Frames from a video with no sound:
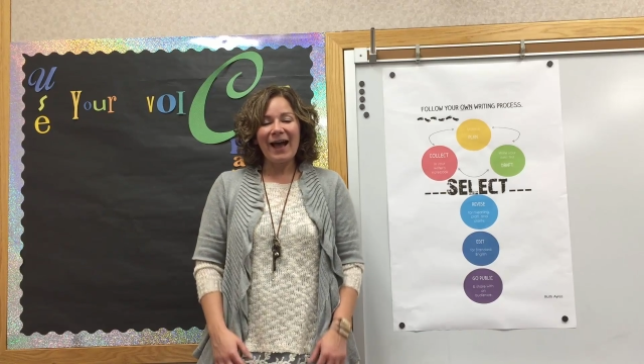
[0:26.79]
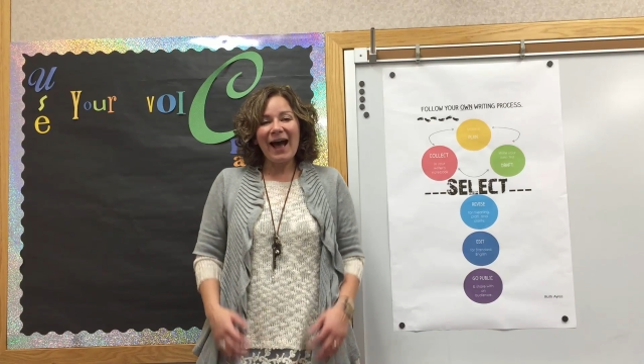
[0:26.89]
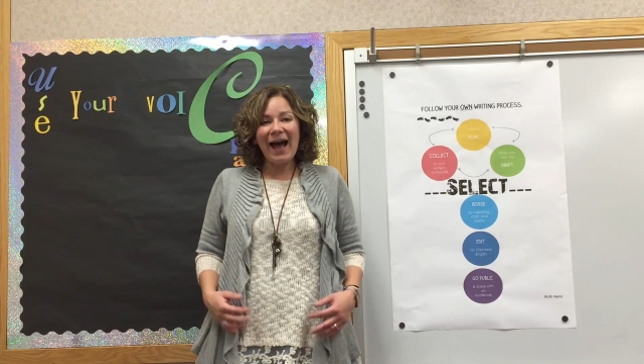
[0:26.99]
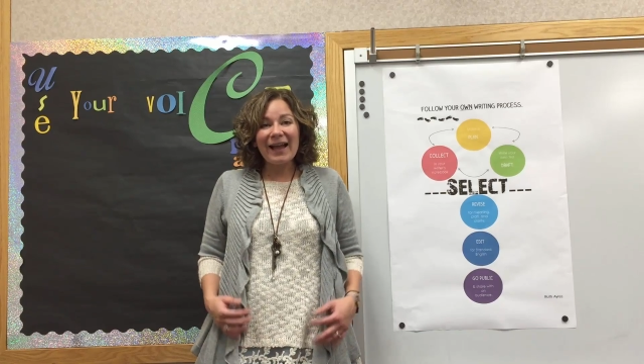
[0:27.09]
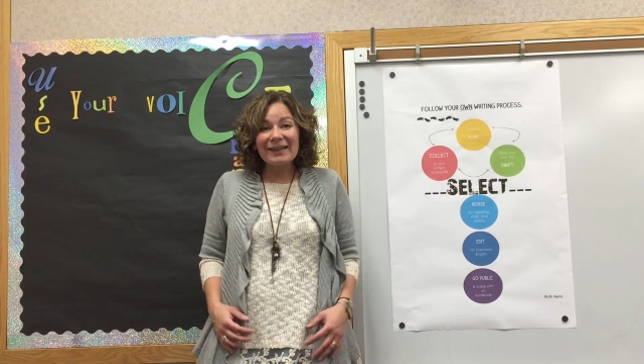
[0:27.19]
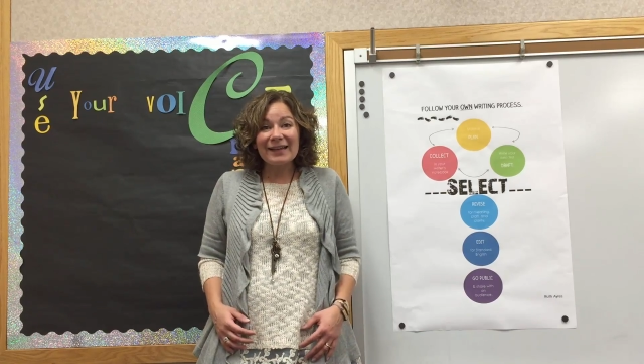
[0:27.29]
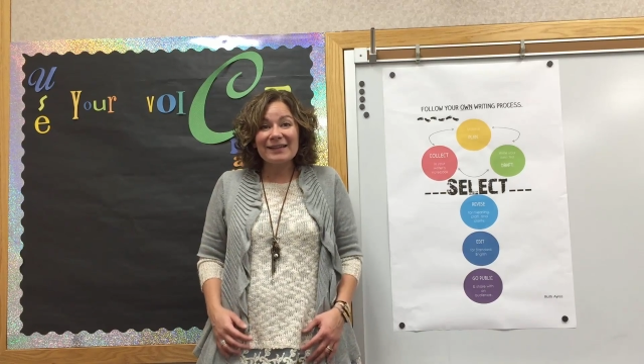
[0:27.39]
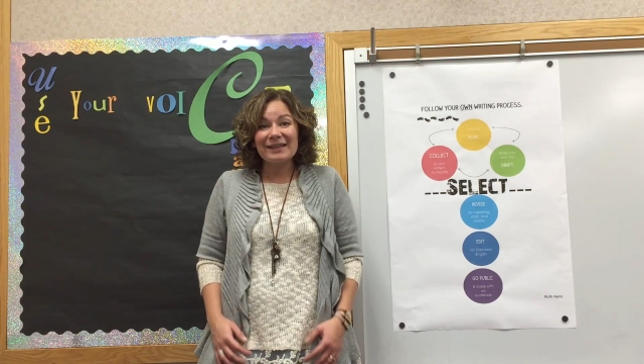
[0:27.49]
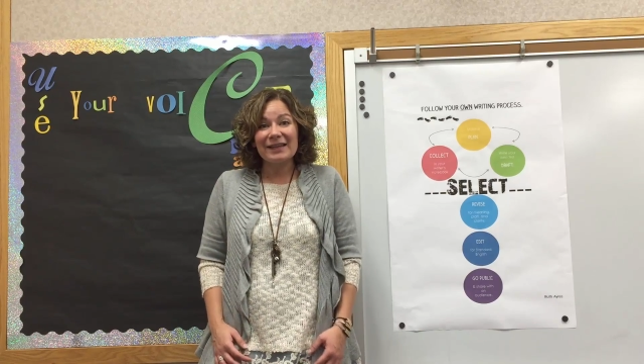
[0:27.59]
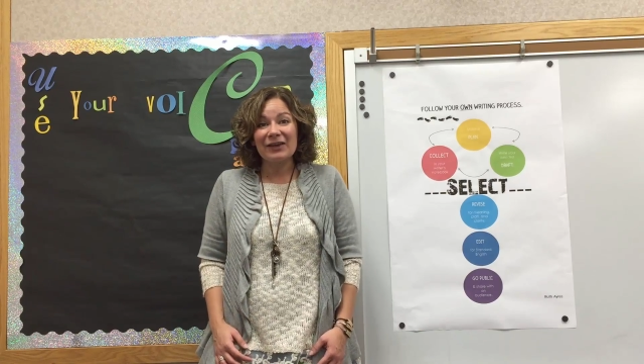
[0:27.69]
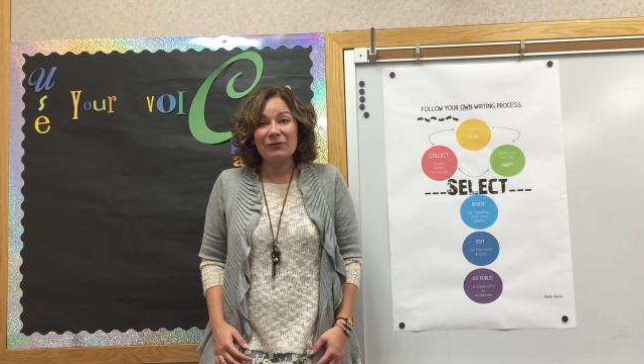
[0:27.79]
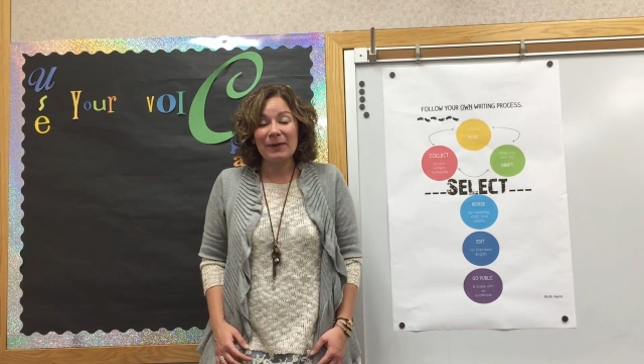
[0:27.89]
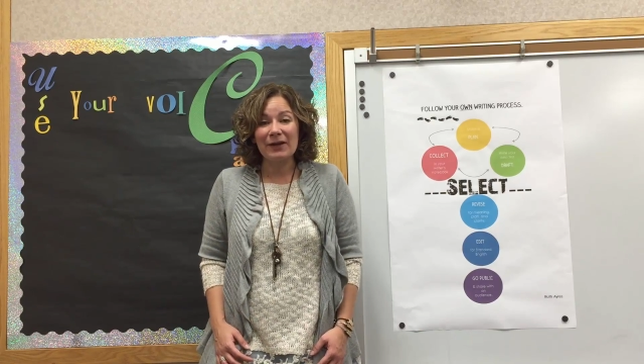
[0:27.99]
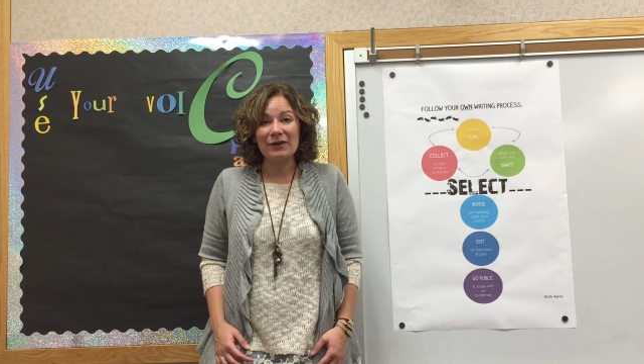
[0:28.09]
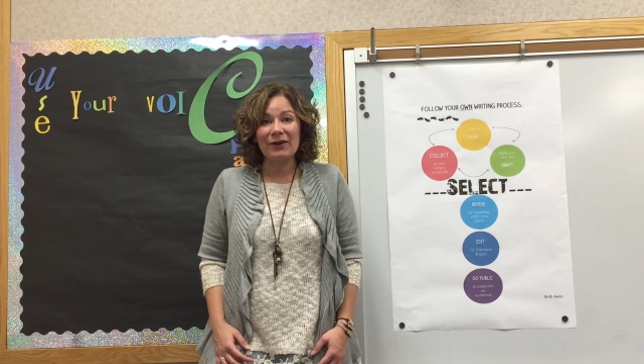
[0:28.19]
I like to think of
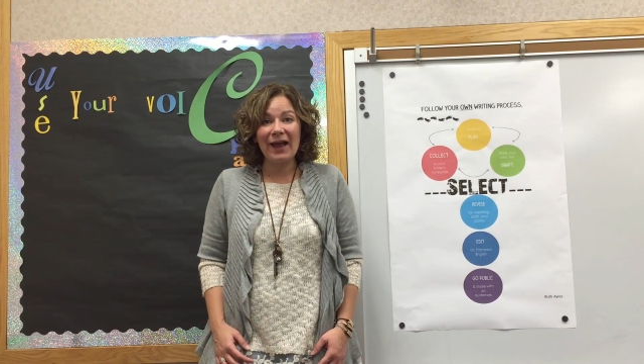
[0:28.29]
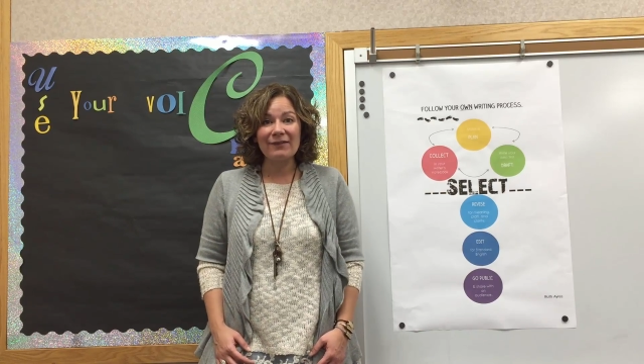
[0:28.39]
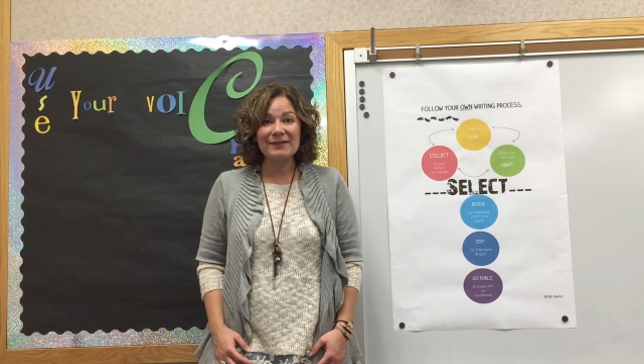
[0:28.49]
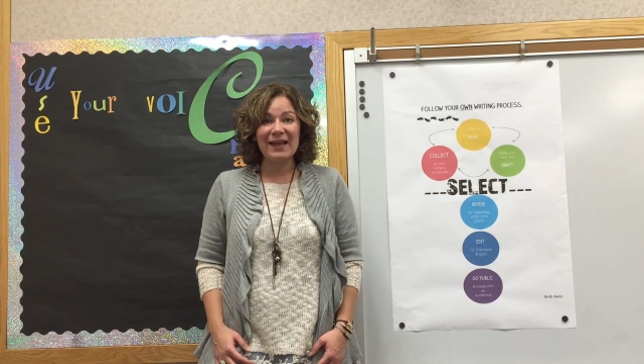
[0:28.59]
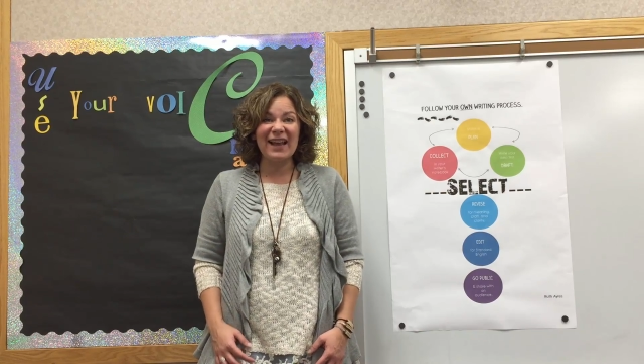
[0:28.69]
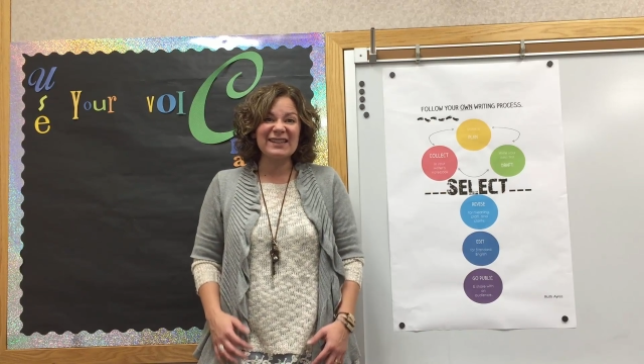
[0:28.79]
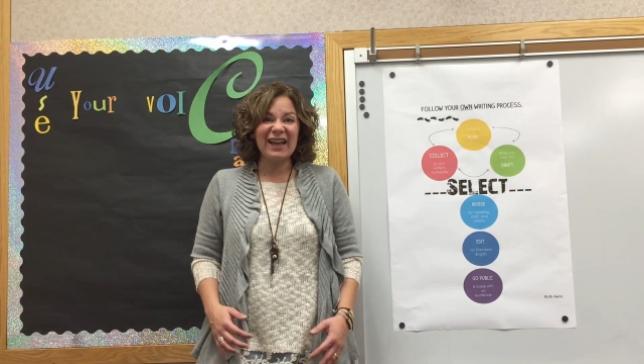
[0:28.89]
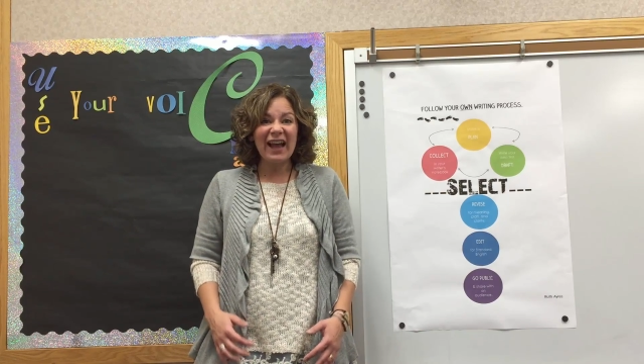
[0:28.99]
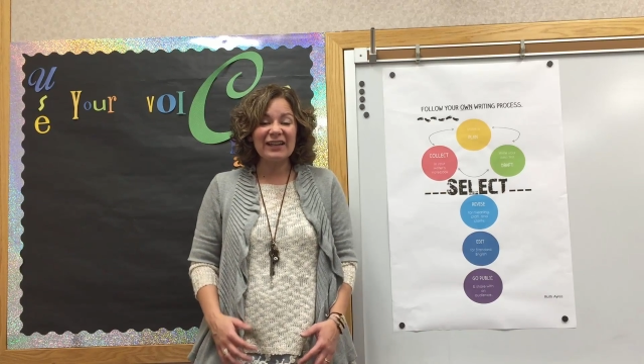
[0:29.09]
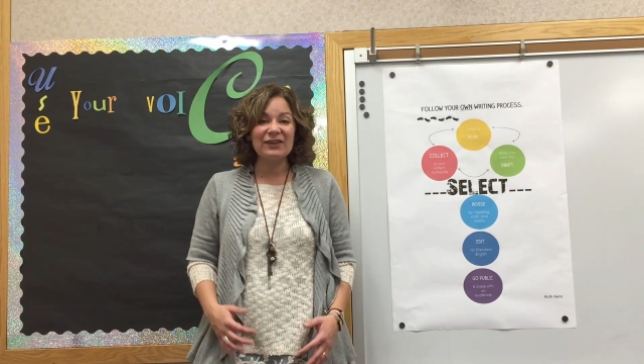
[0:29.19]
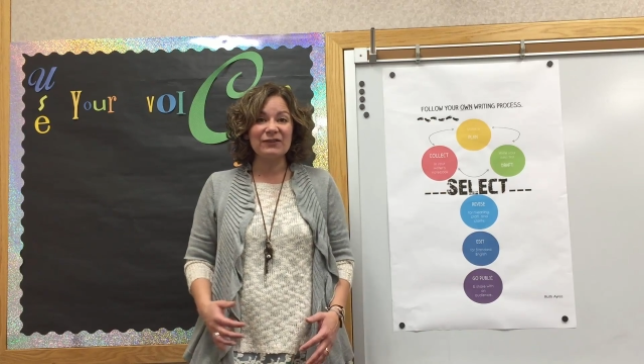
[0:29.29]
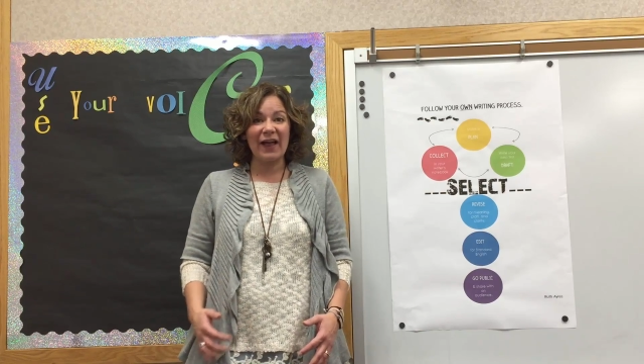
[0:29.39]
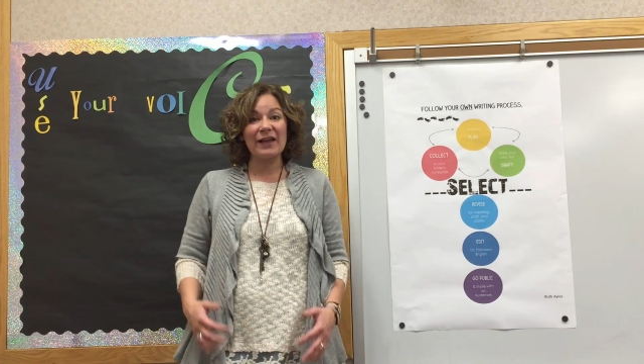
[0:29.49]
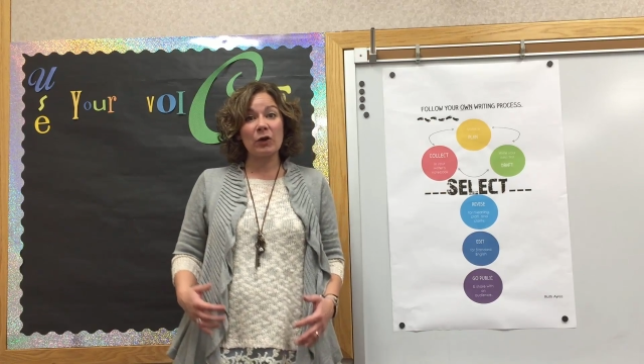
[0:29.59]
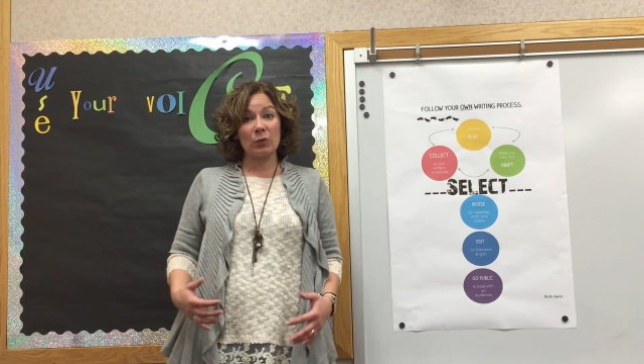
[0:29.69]
paragraphs as kind of
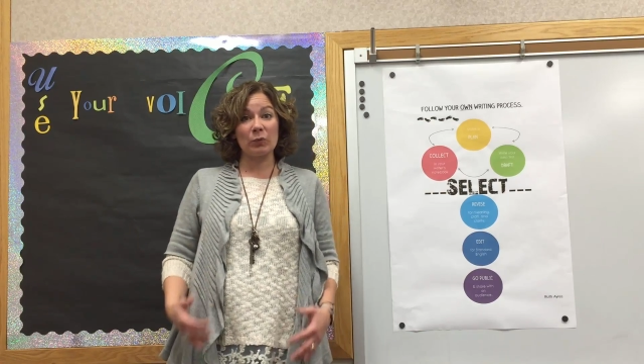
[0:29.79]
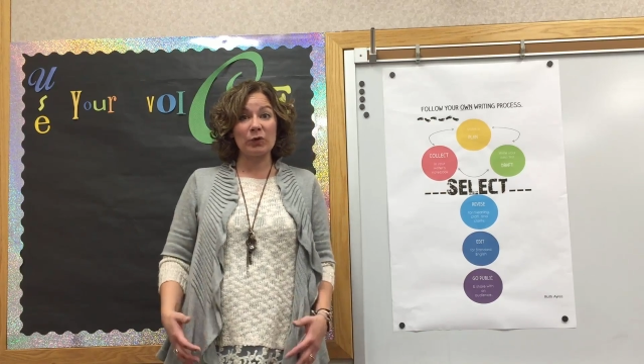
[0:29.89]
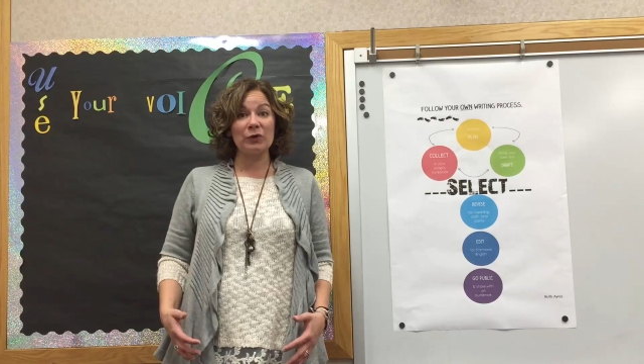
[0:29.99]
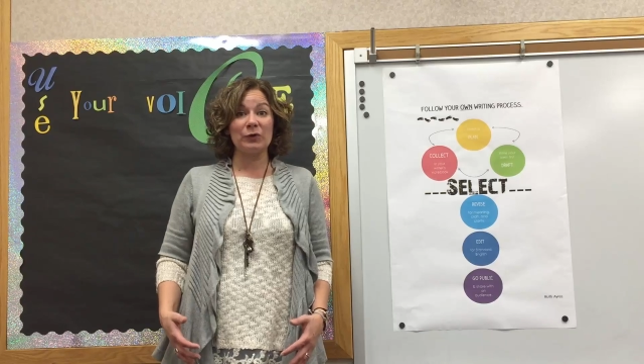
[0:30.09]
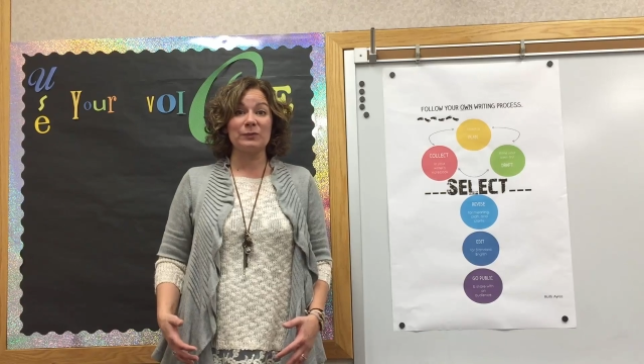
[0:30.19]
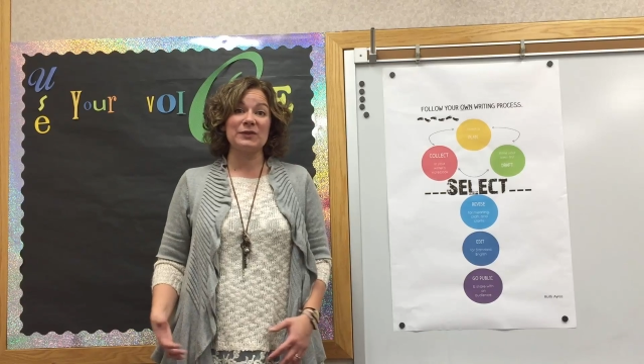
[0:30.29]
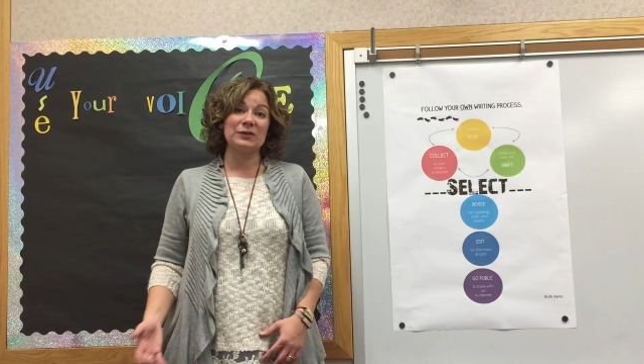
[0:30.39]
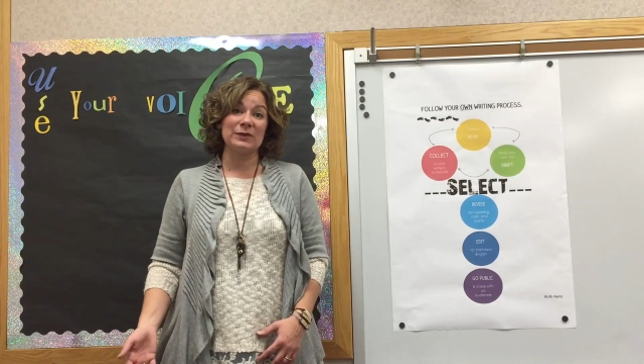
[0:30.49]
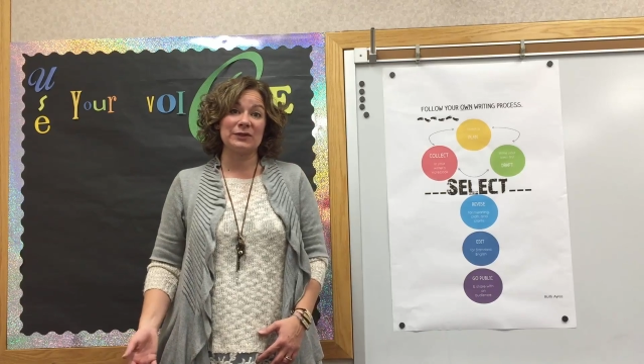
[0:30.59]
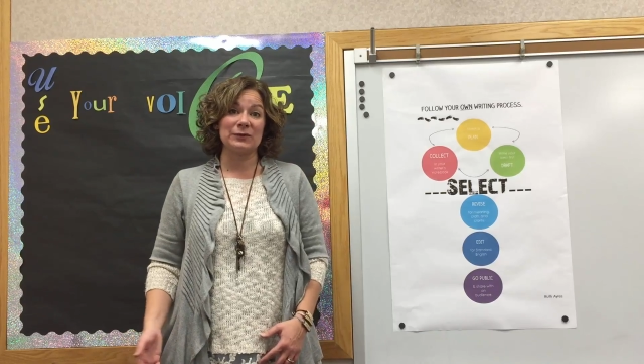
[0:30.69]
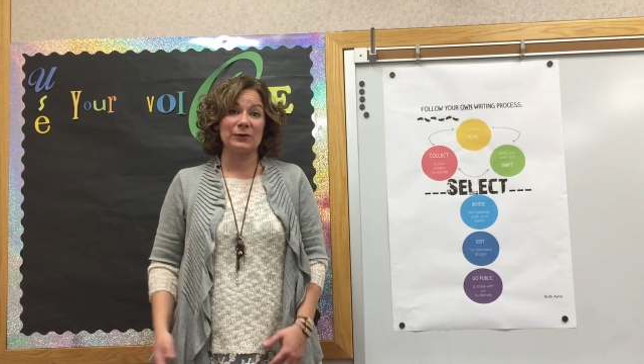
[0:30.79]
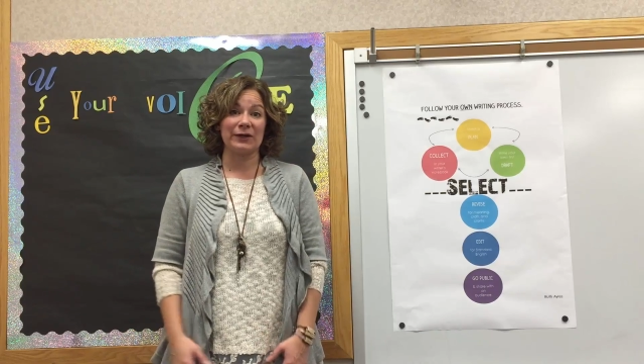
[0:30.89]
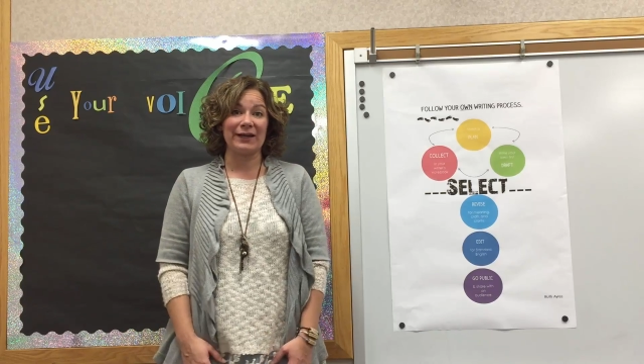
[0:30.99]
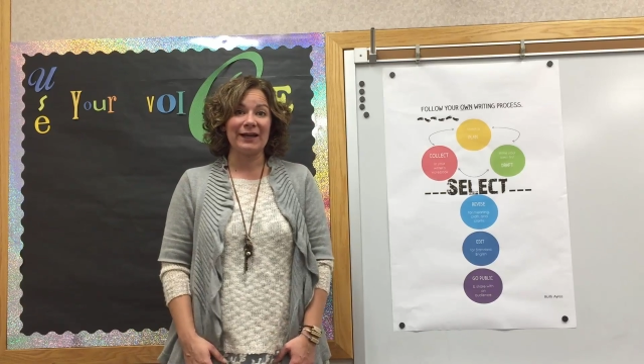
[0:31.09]
like rooms to a story.